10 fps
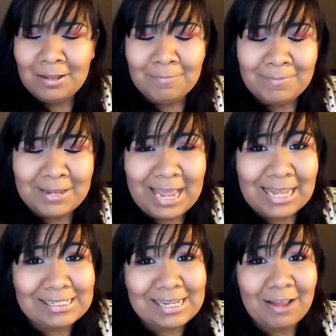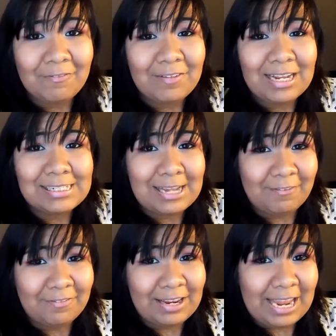but yeah,
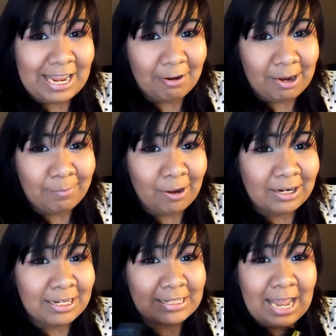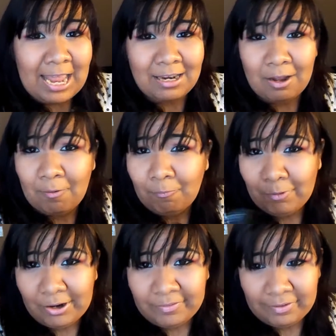definitely a great product and
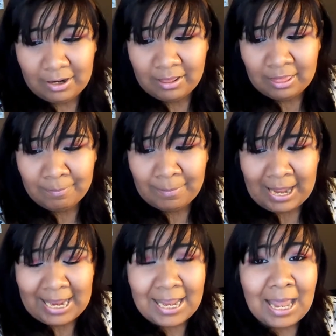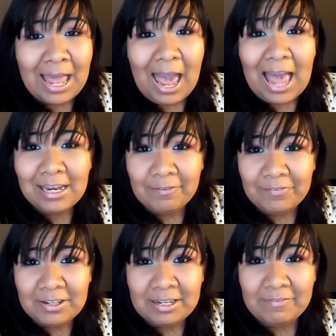worth the buy. And if
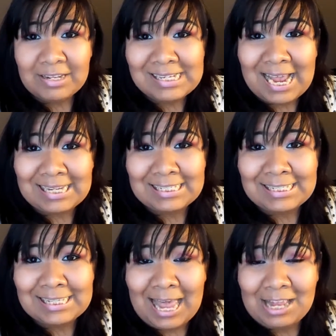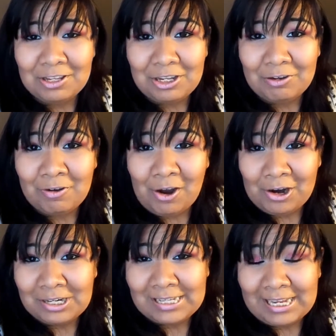you live in Texas and you
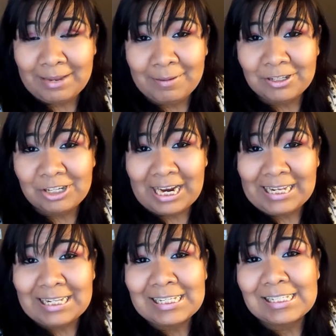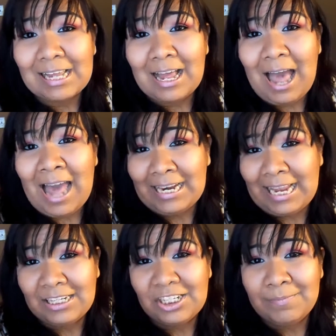are thinking about trying this, at
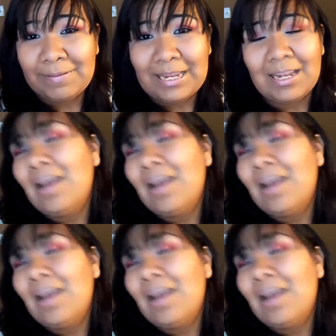H-E-B